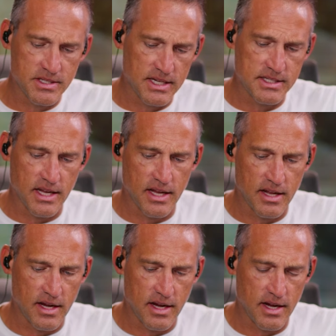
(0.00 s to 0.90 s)
I said
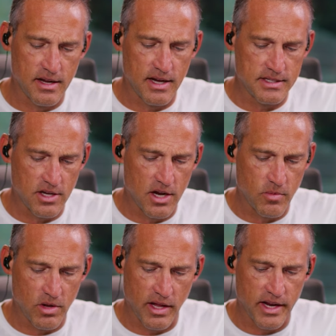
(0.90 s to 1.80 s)
I, I, I, saw
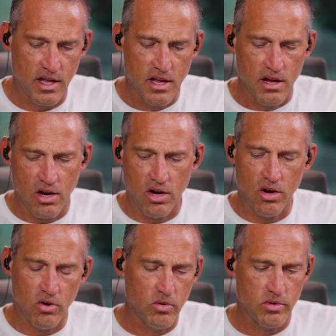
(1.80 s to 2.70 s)
were like,
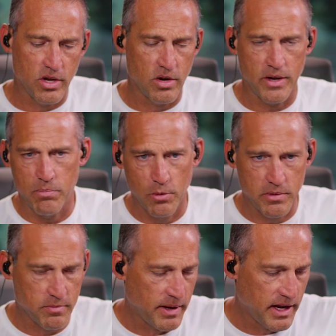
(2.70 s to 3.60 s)
"Oh, you know, he pooped
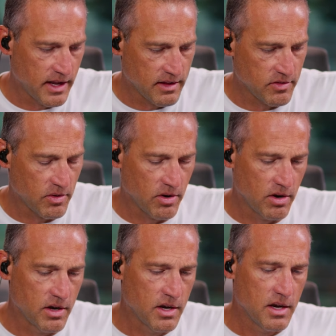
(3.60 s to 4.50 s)
his pants,"
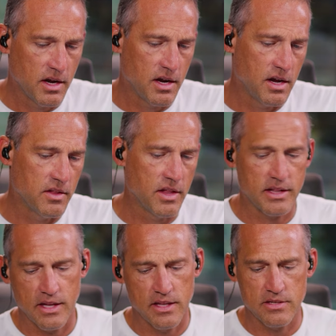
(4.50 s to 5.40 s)
or uh, like,
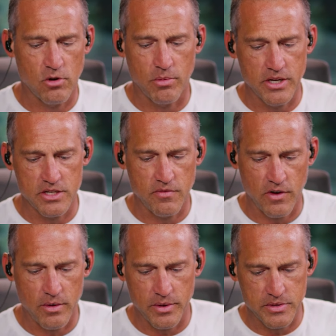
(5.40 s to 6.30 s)
"This is normal." He just
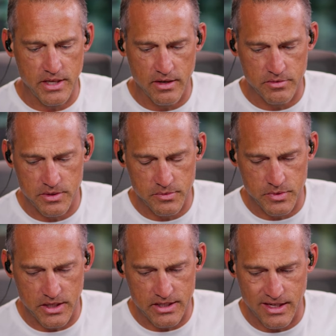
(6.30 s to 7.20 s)
forgot what he said
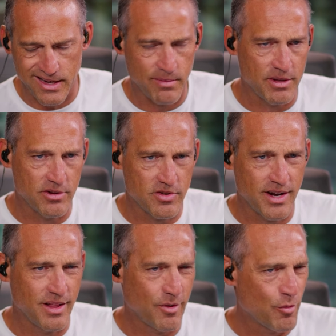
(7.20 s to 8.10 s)
was going to say. I mean, they're trying
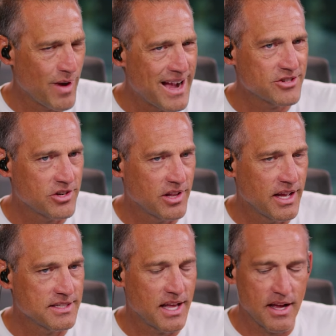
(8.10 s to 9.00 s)
to like
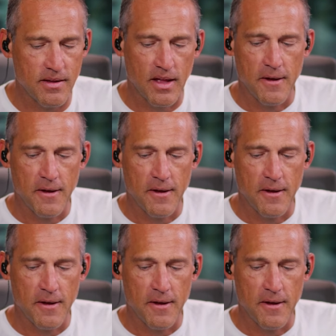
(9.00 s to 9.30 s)
rationalize that,